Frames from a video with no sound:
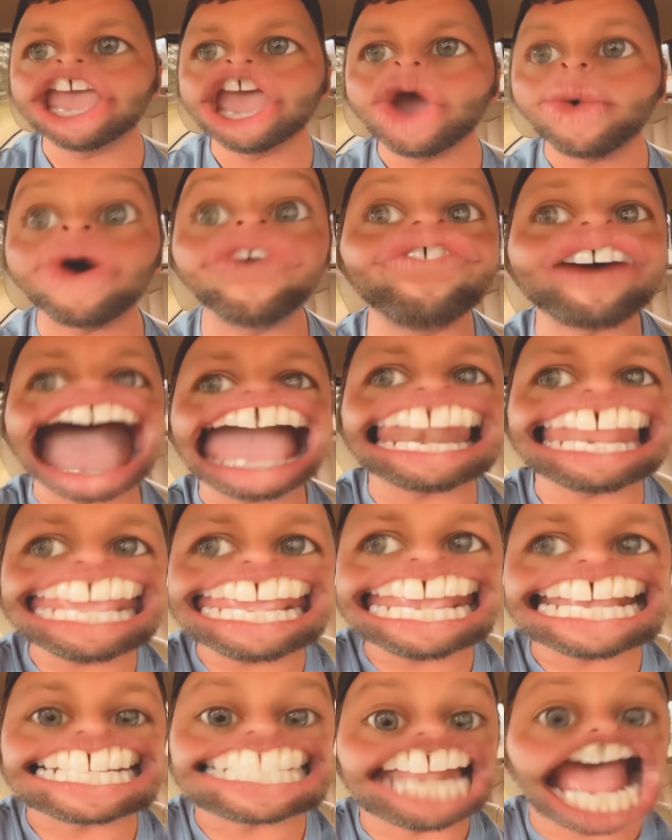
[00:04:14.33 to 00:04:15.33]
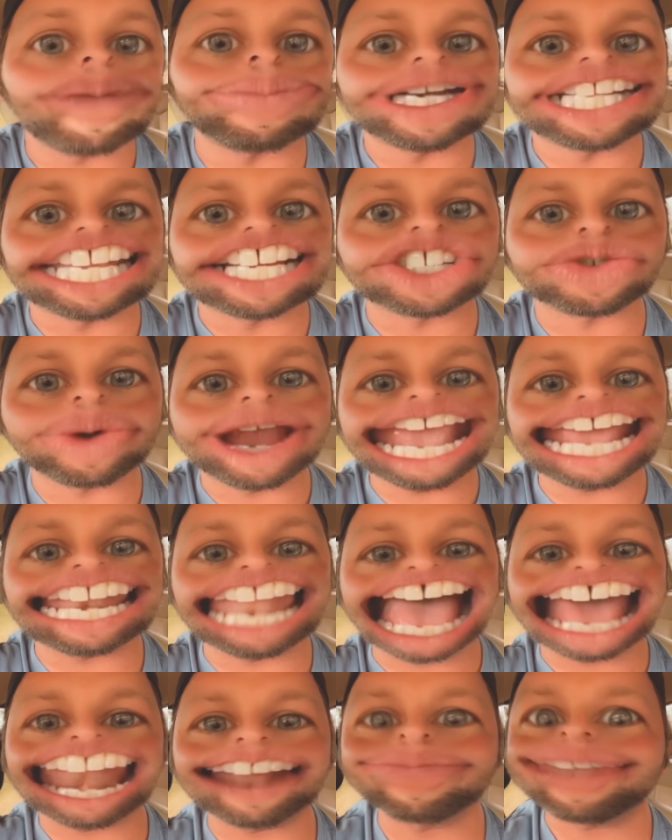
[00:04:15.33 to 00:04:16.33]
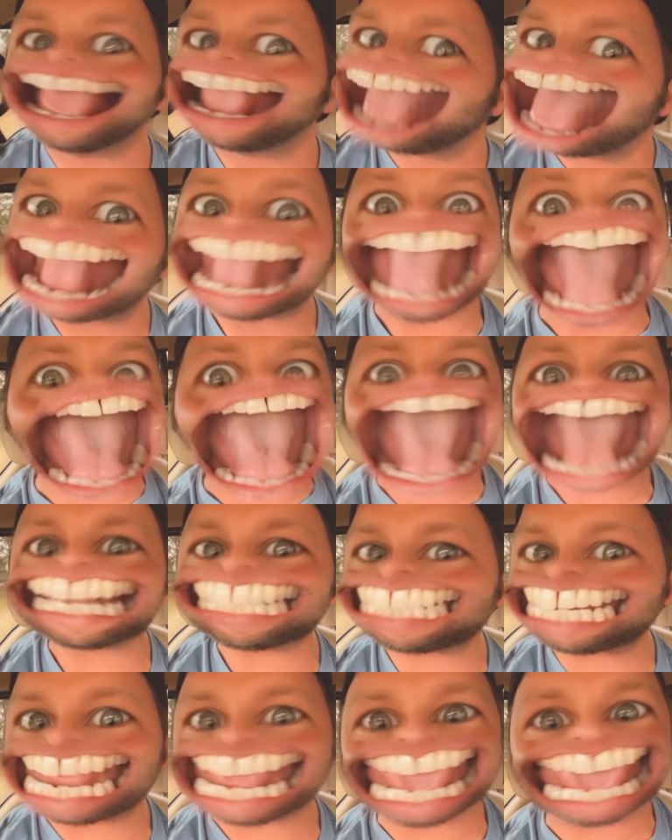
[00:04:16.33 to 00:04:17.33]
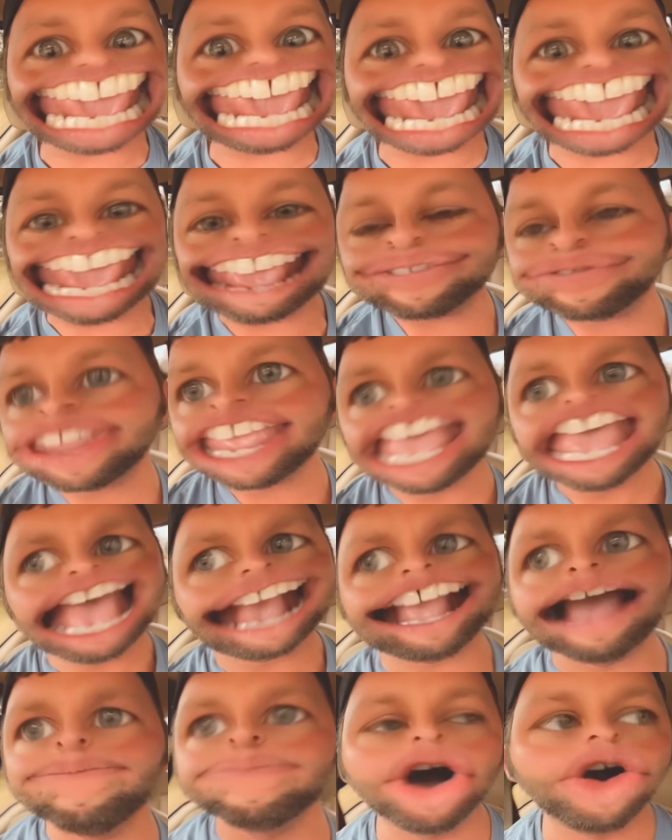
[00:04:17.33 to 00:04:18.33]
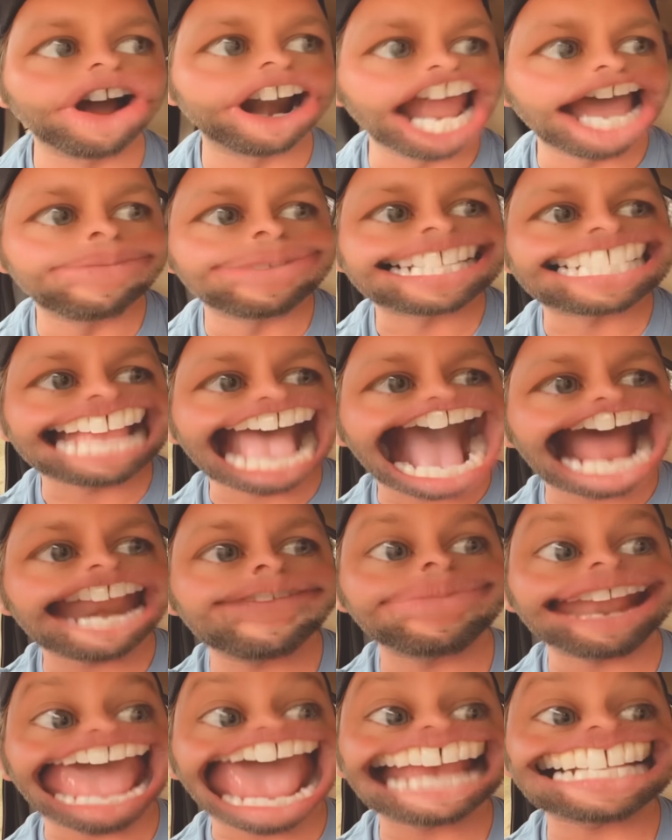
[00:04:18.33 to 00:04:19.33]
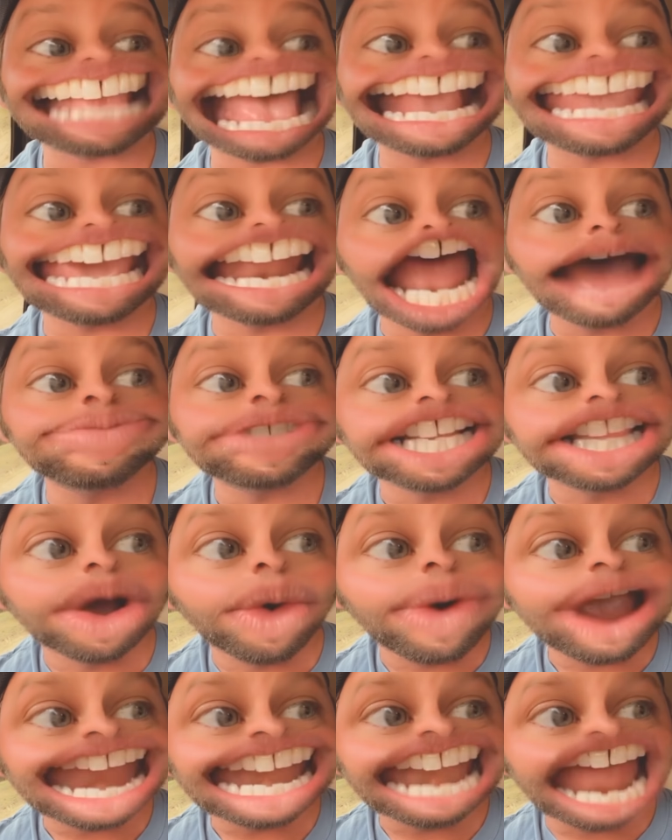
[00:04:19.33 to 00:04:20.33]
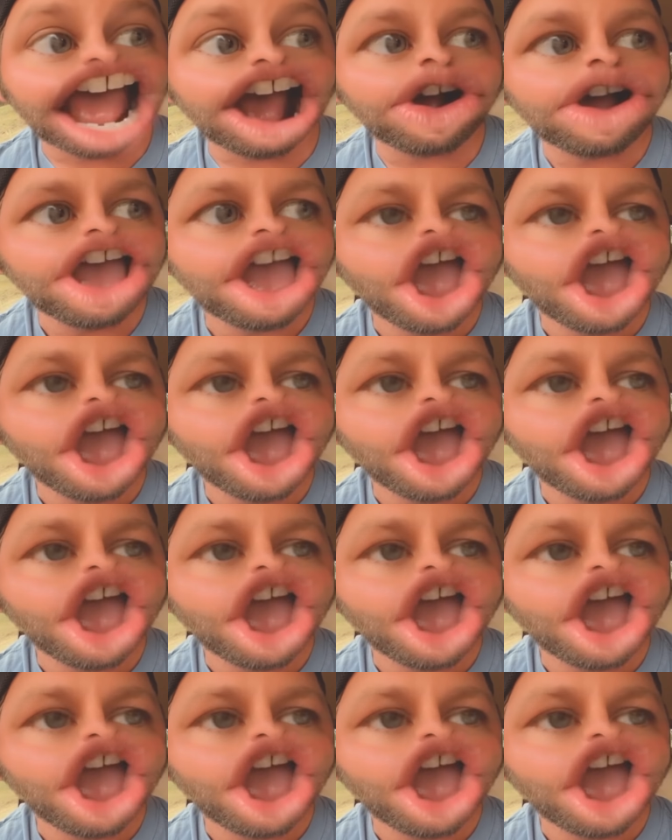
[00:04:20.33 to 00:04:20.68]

Well, finally, he gets stopped at this red light, and I'm like, I got you. Come pulling up beside him, and as I get up to the window,